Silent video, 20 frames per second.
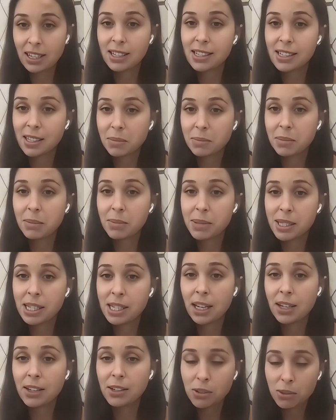They sometimes
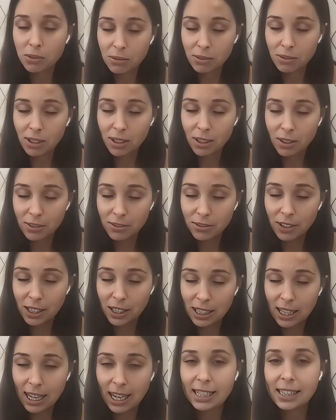tend to feed
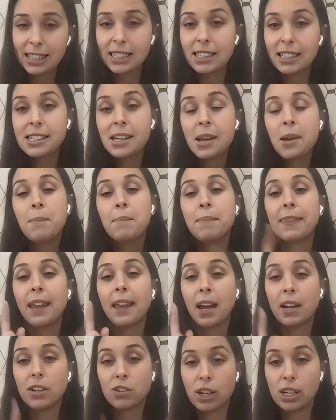like this,
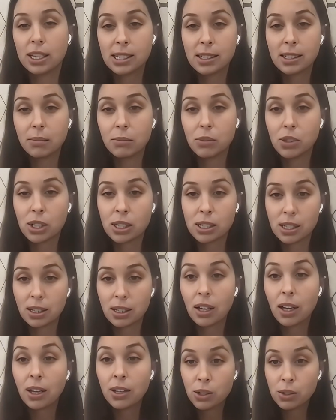undress them just
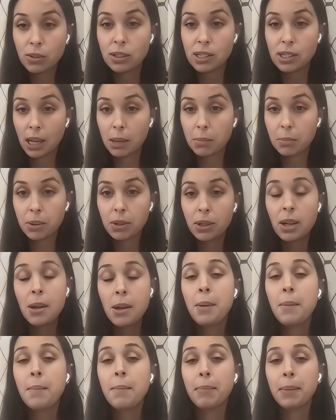into a diaper.
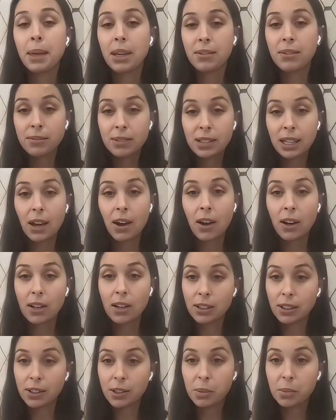If they are a
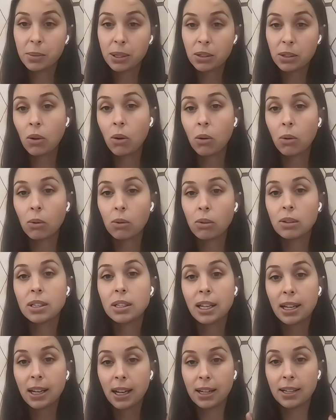little bit cold
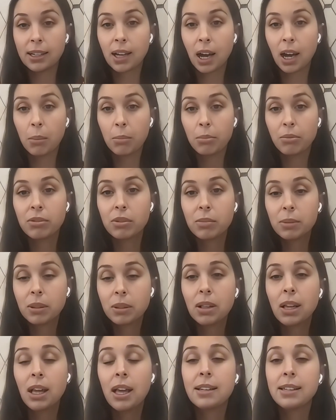and
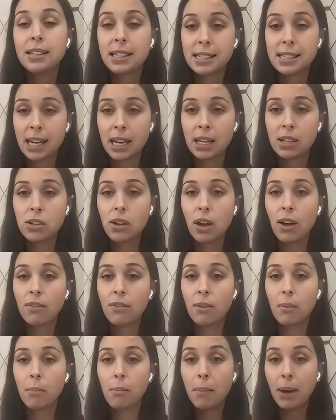uncomfortable, they tend to have
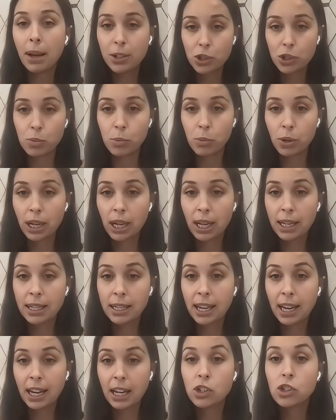a much more
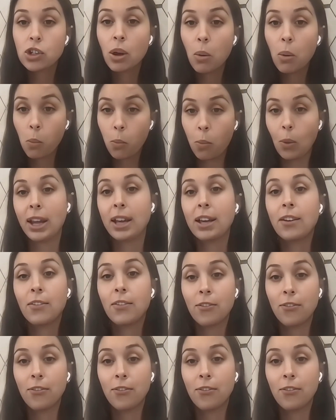engaged awake